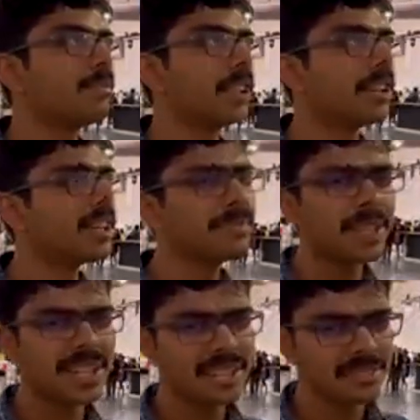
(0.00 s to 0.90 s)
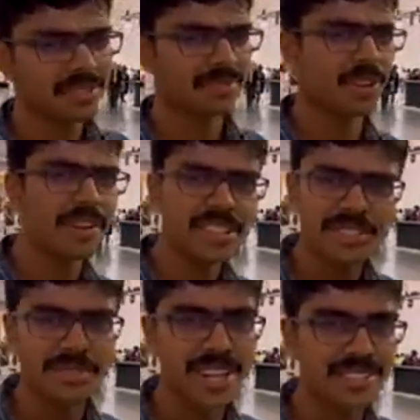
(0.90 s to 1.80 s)
30 minutes for
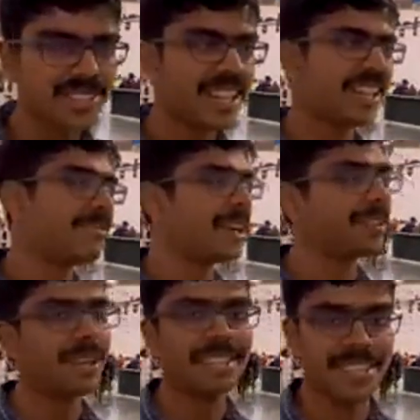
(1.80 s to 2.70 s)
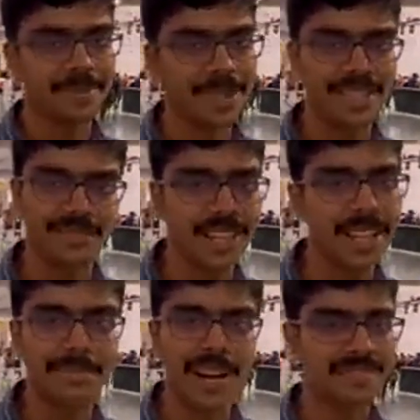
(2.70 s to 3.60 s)
registration and then we had to wait 10 minutes for like
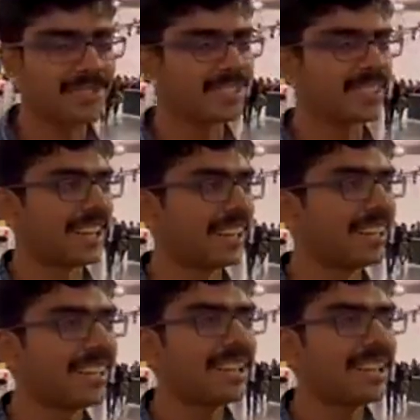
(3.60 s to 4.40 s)
a breakfast line.